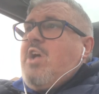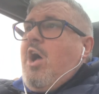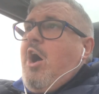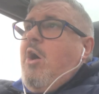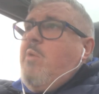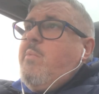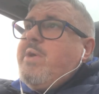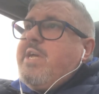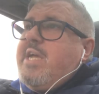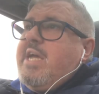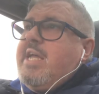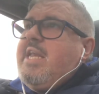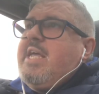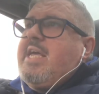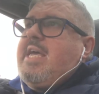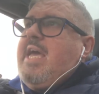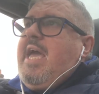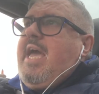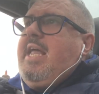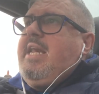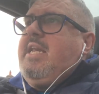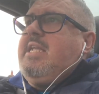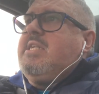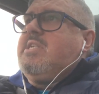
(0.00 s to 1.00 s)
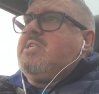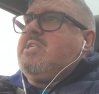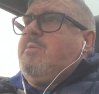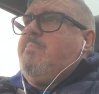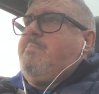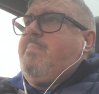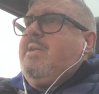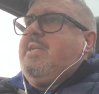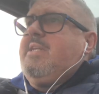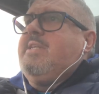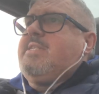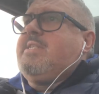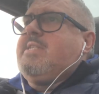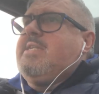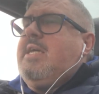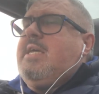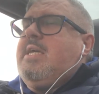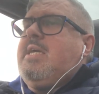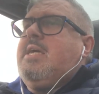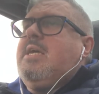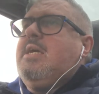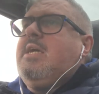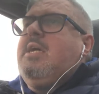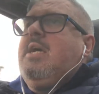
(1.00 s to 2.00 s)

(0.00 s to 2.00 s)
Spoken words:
Are we going to get any stability?